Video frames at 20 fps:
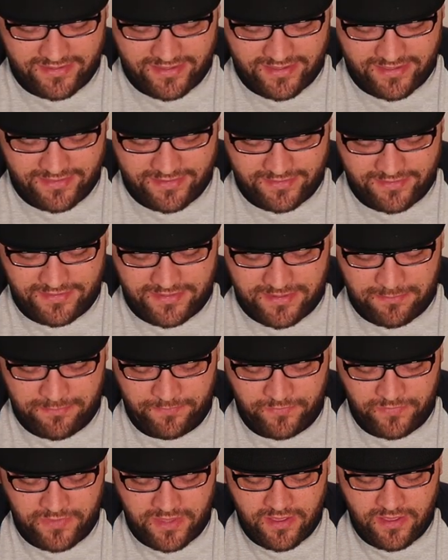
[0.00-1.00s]
Uh, there's
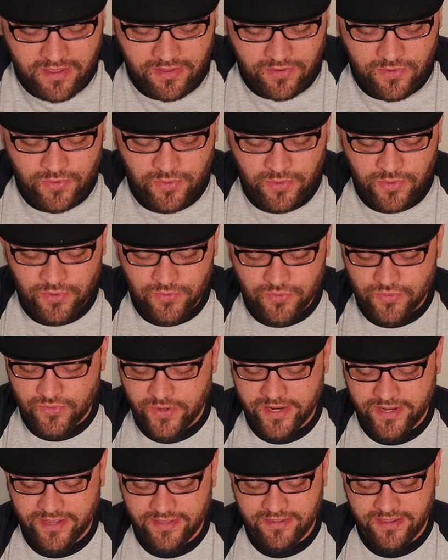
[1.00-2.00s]
some cool
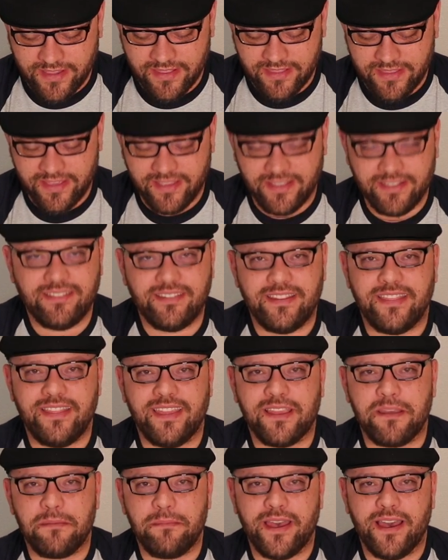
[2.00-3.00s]
tricks and things to
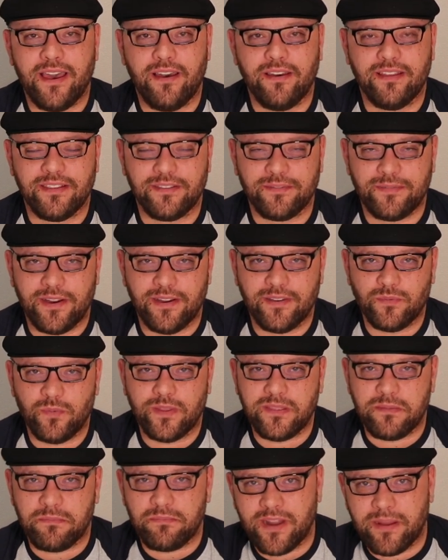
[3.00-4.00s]
think about as far as
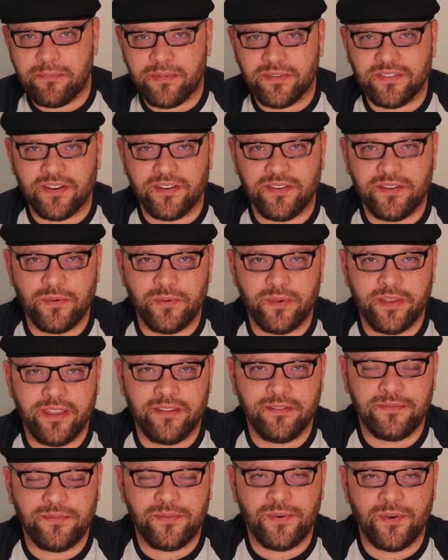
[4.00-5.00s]
what the preppers are
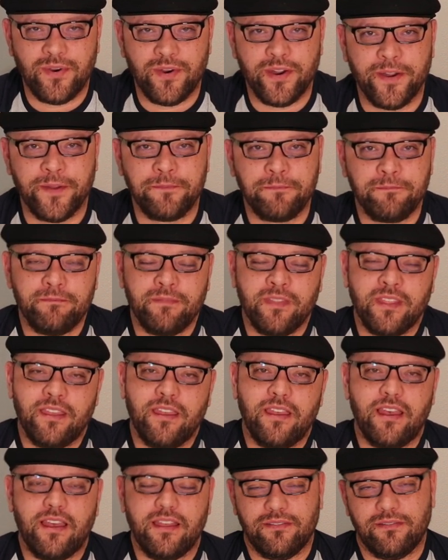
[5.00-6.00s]
doing for
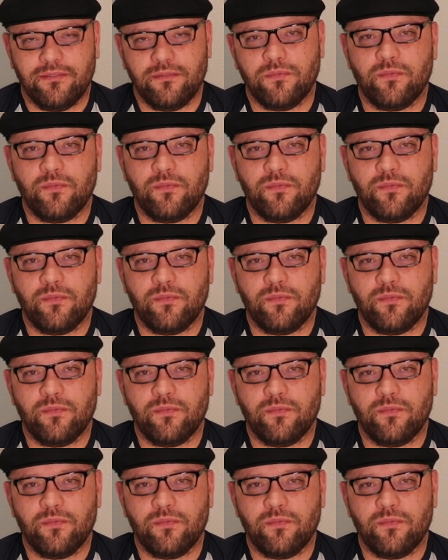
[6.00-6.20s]
uh,